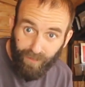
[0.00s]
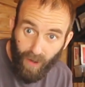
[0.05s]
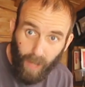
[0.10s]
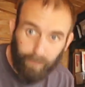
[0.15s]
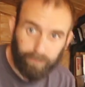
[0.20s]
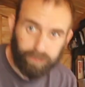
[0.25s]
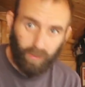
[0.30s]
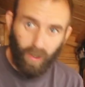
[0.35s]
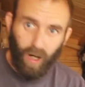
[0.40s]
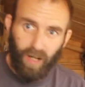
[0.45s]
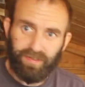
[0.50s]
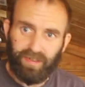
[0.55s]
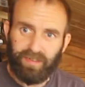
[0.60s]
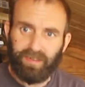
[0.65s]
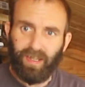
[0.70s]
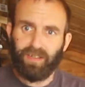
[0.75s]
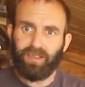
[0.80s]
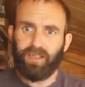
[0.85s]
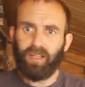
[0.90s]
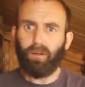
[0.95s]
third prize
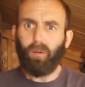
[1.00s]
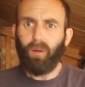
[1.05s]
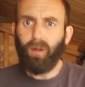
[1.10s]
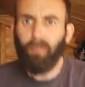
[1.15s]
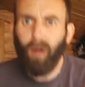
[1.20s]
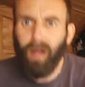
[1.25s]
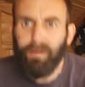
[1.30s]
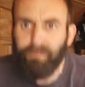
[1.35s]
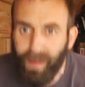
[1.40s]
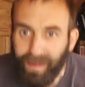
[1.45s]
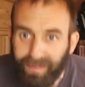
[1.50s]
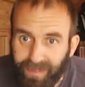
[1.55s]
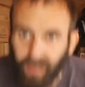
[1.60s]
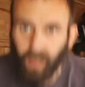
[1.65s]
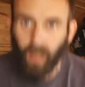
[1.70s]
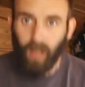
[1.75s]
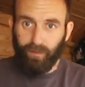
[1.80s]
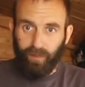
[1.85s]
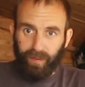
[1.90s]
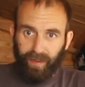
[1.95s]
is actually, oh, am I
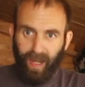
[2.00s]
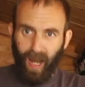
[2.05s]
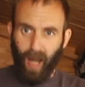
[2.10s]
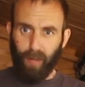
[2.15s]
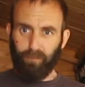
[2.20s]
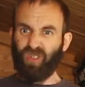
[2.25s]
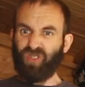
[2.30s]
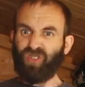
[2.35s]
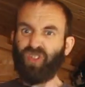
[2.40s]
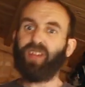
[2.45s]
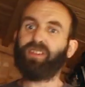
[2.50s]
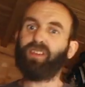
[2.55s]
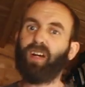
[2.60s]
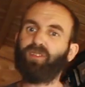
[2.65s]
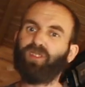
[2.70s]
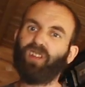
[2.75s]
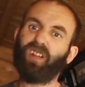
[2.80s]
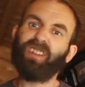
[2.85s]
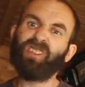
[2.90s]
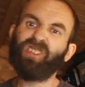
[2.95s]
bending over? The camera's set
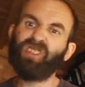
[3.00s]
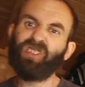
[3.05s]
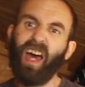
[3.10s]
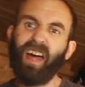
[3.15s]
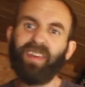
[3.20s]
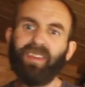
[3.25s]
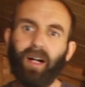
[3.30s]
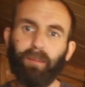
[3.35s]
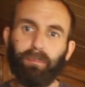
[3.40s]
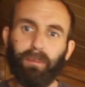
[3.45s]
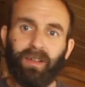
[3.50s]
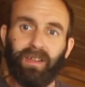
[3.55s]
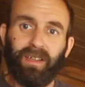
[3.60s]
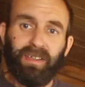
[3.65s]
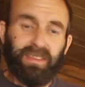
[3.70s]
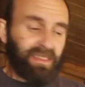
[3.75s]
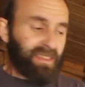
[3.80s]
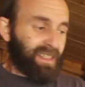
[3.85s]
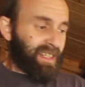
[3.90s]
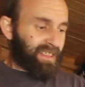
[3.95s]
up so I can stand up.
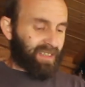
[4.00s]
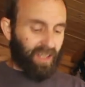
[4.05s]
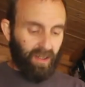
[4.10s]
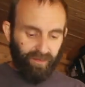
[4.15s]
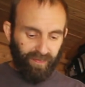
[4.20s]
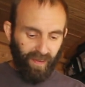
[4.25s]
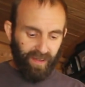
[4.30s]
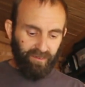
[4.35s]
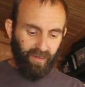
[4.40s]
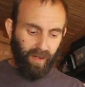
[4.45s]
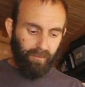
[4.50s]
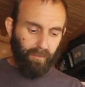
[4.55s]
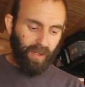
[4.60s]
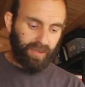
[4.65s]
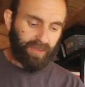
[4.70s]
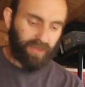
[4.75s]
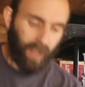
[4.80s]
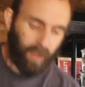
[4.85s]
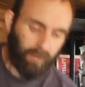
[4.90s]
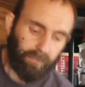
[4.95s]
So thank you very
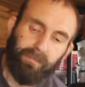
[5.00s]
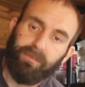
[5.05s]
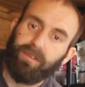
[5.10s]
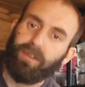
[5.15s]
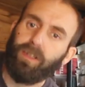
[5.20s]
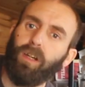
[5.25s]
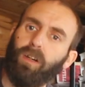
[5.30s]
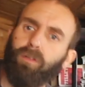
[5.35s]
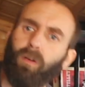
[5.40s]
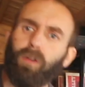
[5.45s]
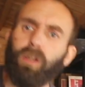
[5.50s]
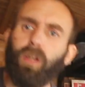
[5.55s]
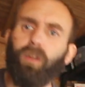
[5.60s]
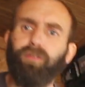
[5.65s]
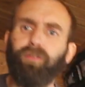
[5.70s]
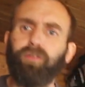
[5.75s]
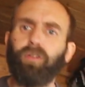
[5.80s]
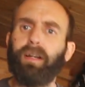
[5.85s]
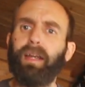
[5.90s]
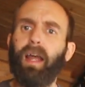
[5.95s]
much. So
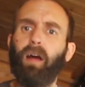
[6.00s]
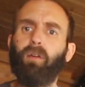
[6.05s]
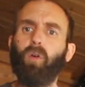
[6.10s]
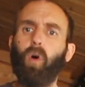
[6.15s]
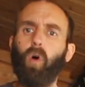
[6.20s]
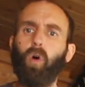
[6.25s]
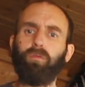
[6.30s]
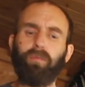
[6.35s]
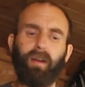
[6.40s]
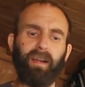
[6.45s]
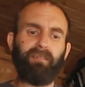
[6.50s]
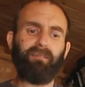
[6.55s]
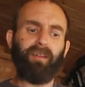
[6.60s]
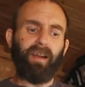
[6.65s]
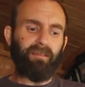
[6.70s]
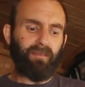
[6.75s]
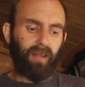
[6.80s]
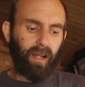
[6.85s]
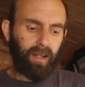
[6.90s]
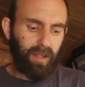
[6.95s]
you three are all really
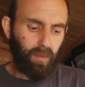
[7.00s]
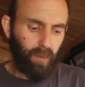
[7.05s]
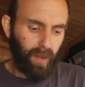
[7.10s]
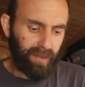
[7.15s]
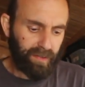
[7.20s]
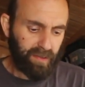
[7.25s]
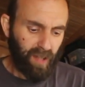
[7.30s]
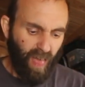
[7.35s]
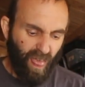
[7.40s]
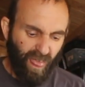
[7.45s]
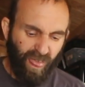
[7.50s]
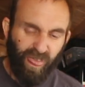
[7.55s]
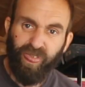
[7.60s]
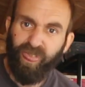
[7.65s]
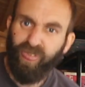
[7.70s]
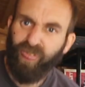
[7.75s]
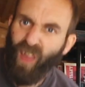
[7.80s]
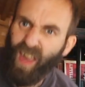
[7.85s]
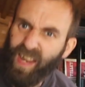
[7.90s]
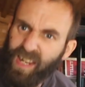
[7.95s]
lucky winners.
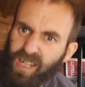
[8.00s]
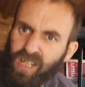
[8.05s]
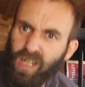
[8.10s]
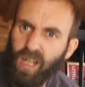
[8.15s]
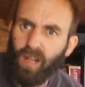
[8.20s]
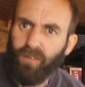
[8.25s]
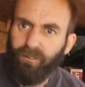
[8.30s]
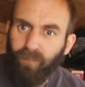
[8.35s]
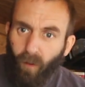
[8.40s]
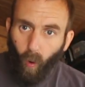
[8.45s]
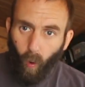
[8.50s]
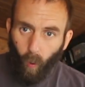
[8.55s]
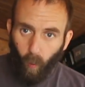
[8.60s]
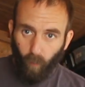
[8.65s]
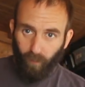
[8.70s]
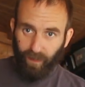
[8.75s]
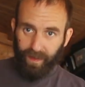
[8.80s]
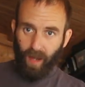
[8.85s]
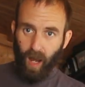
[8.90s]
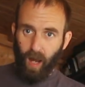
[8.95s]
Thank you for
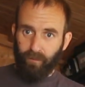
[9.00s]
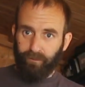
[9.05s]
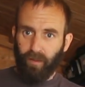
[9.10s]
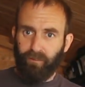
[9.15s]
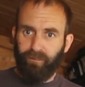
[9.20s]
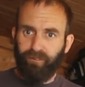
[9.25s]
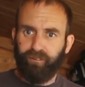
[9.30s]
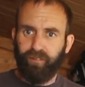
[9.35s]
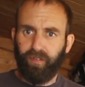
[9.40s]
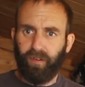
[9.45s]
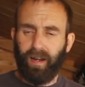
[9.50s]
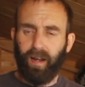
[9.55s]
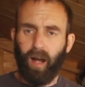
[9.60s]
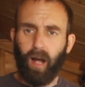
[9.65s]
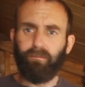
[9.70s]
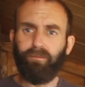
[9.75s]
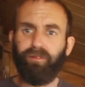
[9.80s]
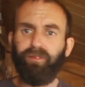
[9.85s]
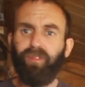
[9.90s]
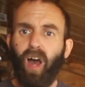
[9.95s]
all the other
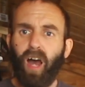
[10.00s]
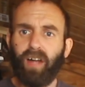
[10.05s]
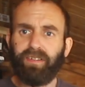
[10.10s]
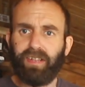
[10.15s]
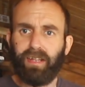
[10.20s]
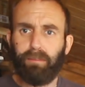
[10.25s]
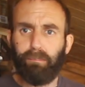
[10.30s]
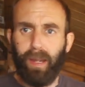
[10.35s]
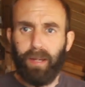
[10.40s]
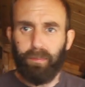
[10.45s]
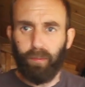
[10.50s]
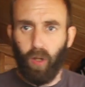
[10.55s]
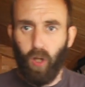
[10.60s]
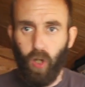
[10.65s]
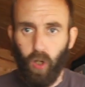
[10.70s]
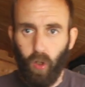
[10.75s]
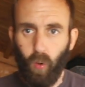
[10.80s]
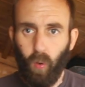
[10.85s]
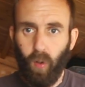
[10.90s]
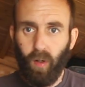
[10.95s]
30 people
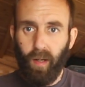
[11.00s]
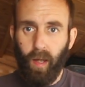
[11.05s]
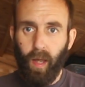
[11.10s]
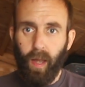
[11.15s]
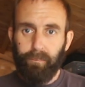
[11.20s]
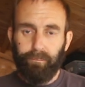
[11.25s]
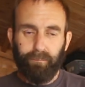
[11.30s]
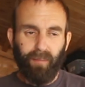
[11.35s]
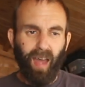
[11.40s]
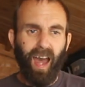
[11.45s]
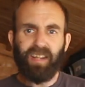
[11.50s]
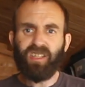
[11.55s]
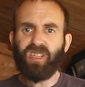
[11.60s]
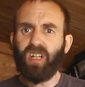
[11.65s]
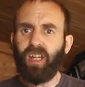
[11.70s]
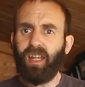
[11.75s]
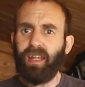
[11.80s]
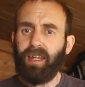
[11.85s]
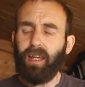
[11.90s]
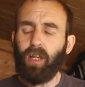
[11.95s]
who
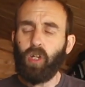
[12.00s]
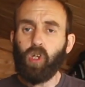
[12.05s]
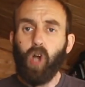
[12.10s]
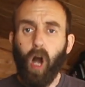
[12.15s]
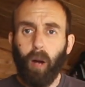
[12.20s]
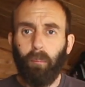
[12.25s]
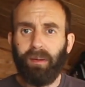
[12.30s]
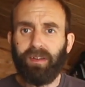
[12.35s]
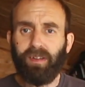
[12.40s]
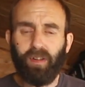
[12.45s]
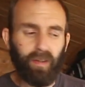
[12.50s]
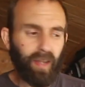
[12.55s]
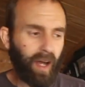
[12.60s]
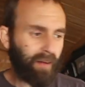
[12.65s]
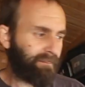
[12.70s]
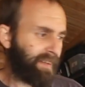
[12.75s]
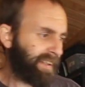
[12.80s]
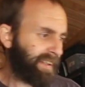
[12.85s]
actually commented on that